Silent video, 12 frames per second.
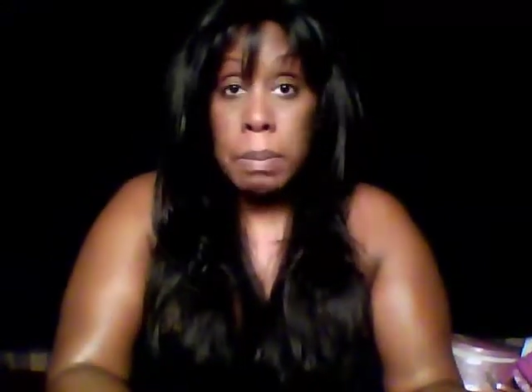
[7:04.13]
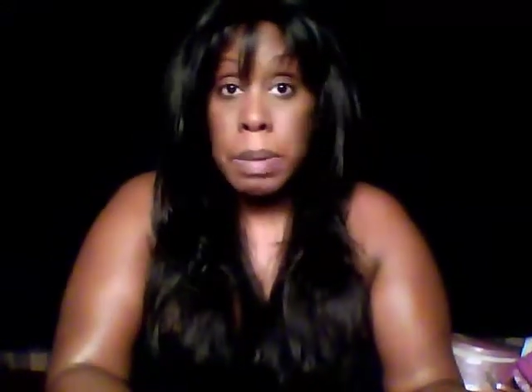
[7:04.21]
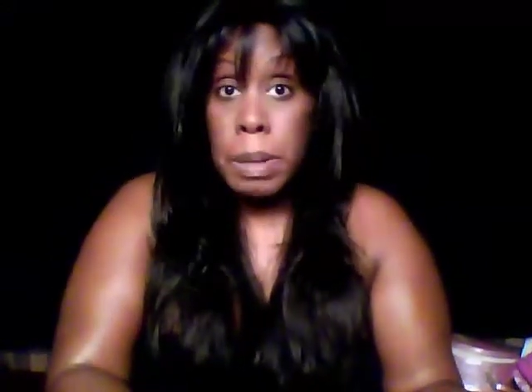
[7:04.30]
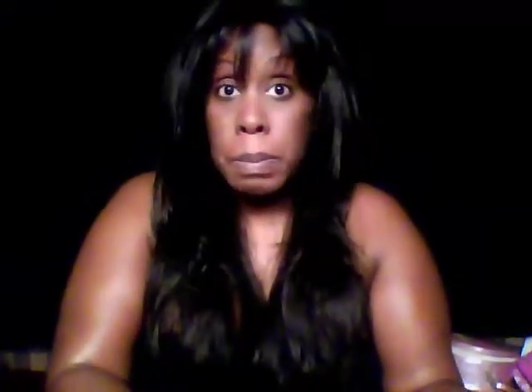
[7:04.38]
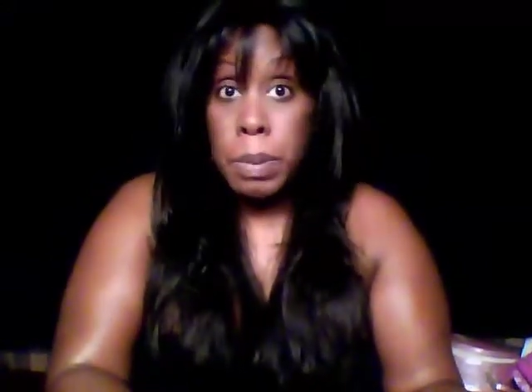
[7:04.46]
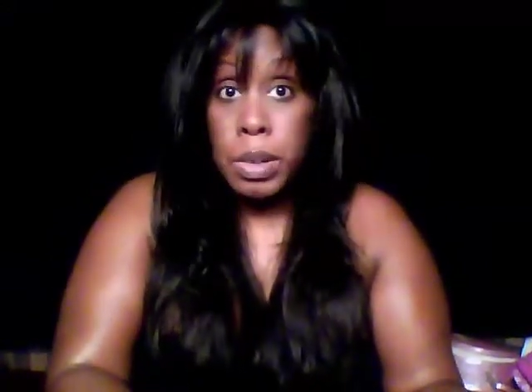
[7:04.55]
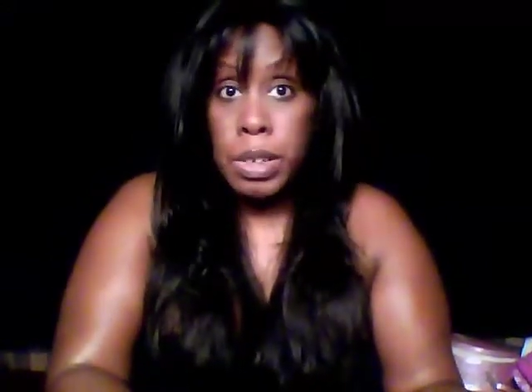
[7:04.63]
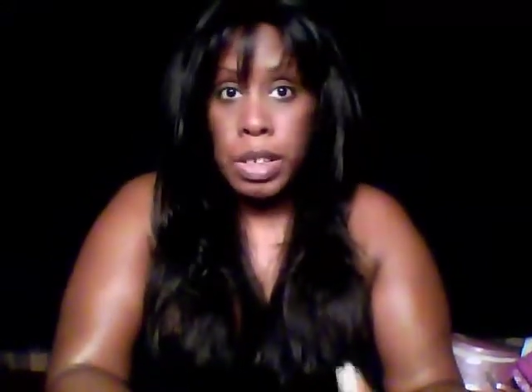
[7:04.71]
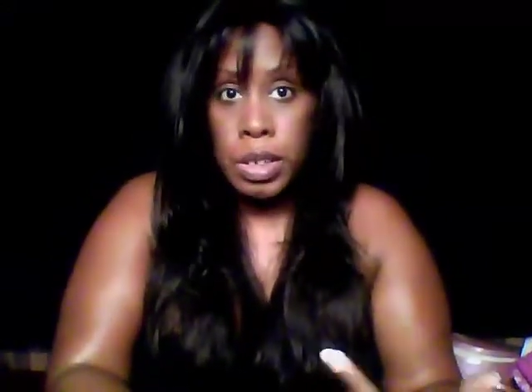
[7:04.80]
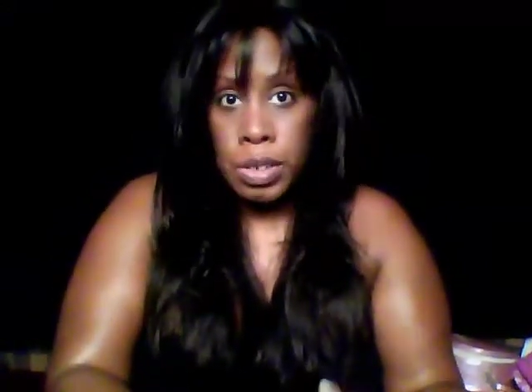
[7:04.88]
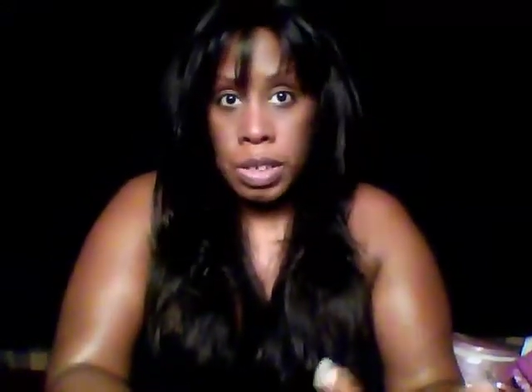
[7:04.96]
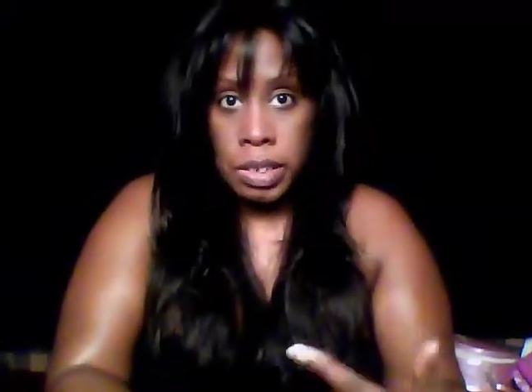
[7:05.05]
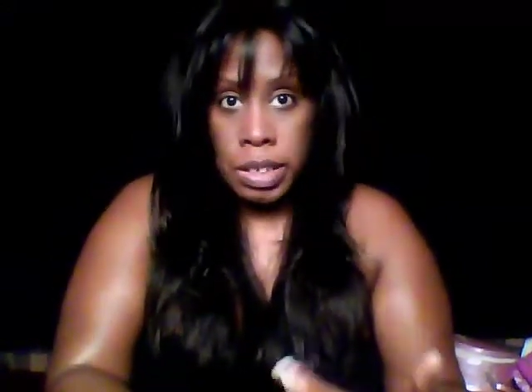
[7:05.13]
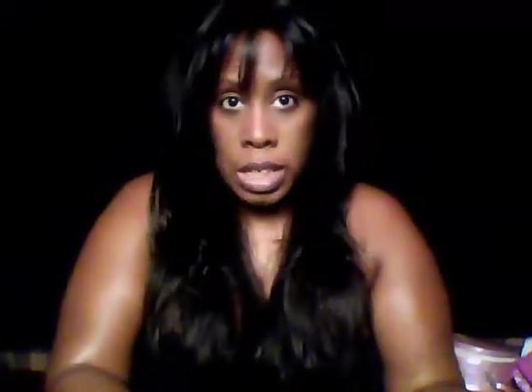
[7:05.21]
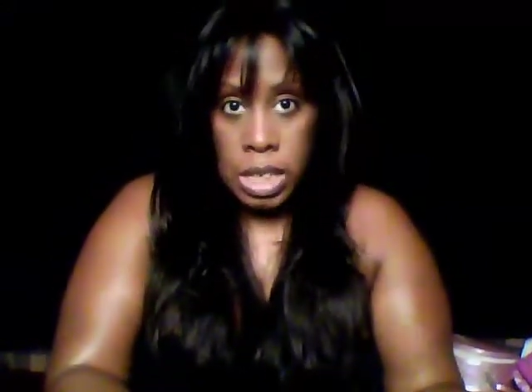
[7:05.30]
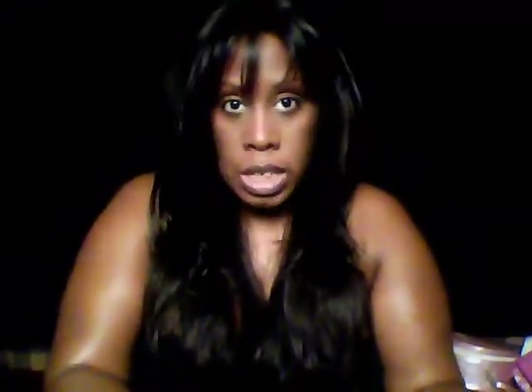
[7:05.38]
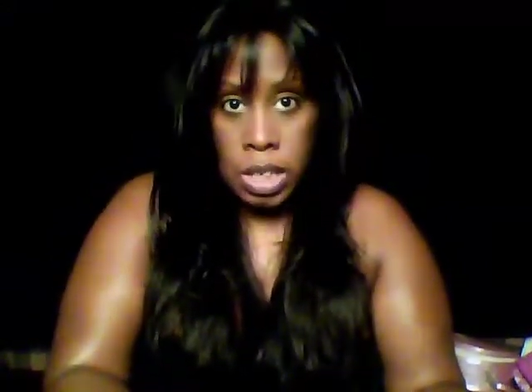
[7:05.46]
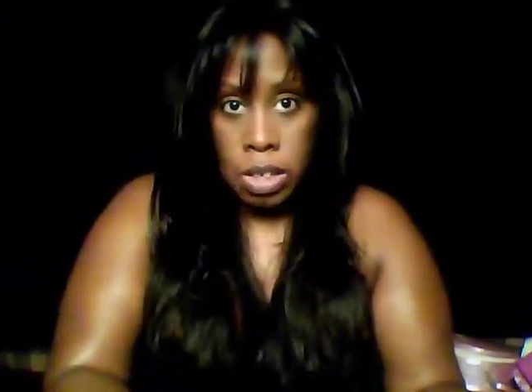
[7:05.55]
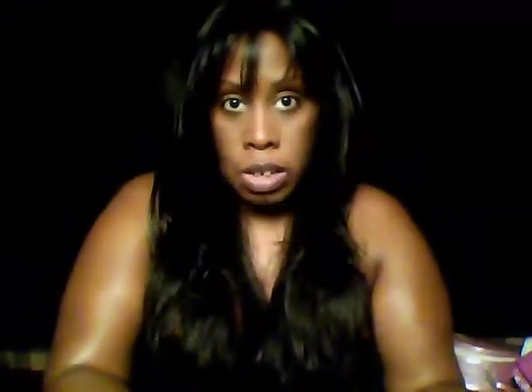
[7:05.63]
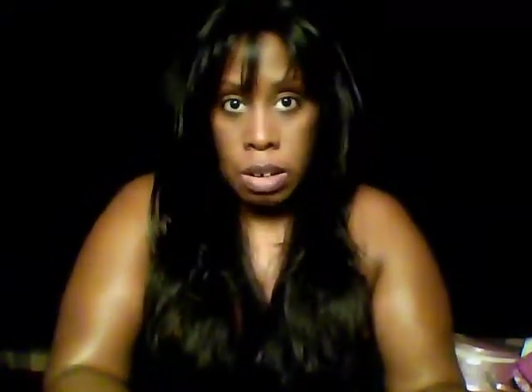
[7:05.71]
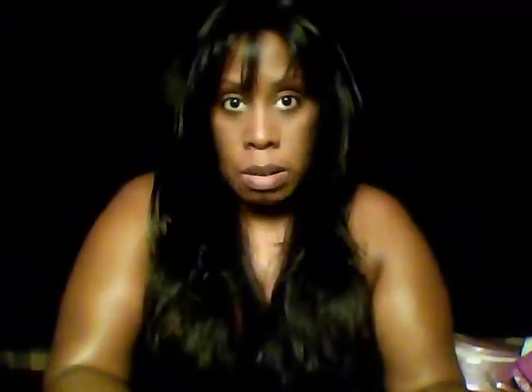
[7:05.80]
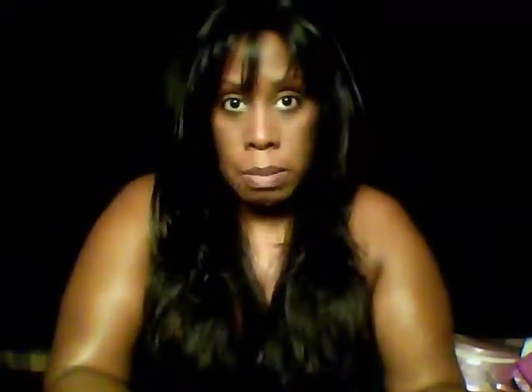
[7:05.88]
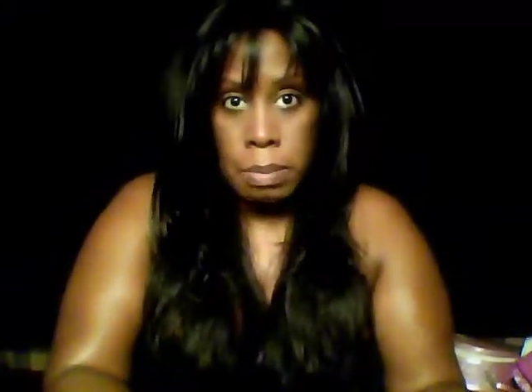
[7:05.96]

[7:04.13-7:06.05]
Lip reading: people use their concealer